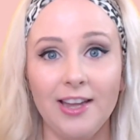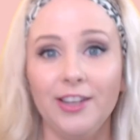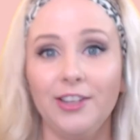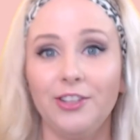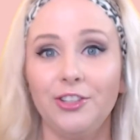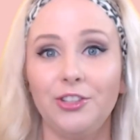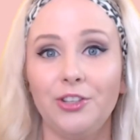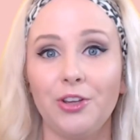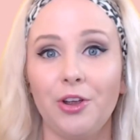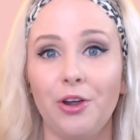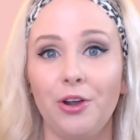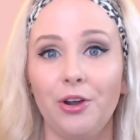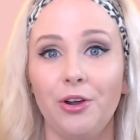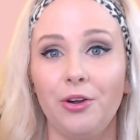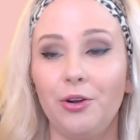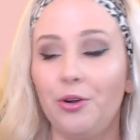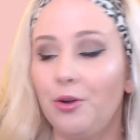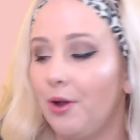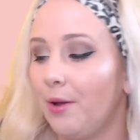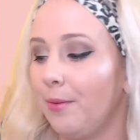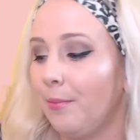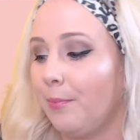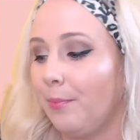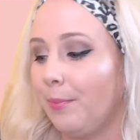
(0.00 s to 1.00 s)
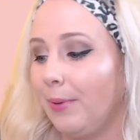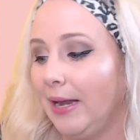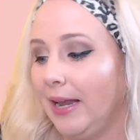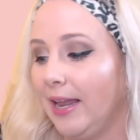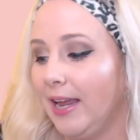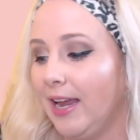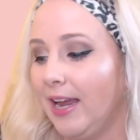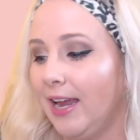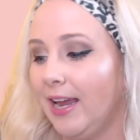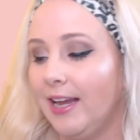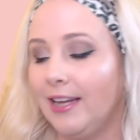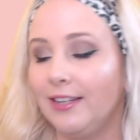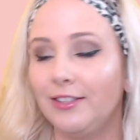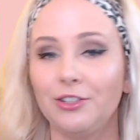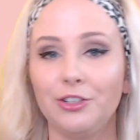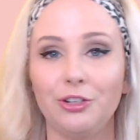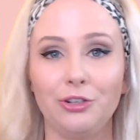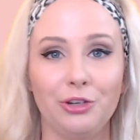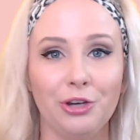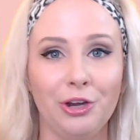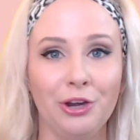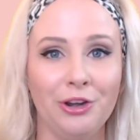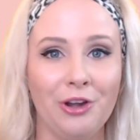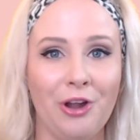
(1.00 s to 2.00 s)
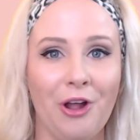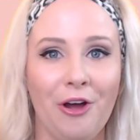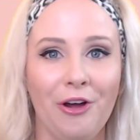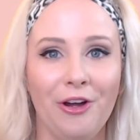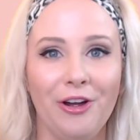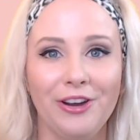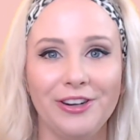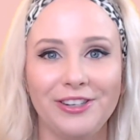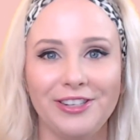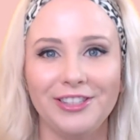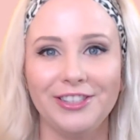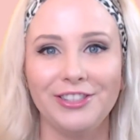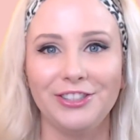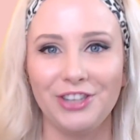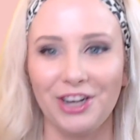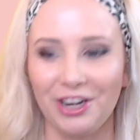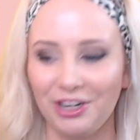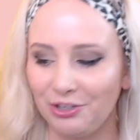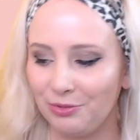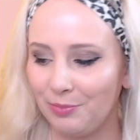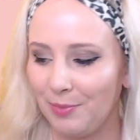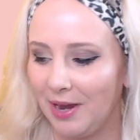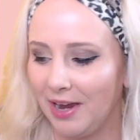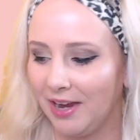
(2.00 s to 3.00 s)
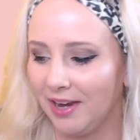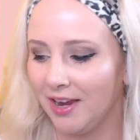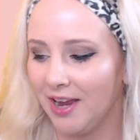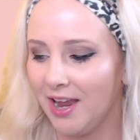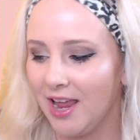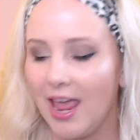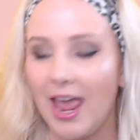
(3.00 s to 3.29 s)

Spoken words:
so please do not judge me.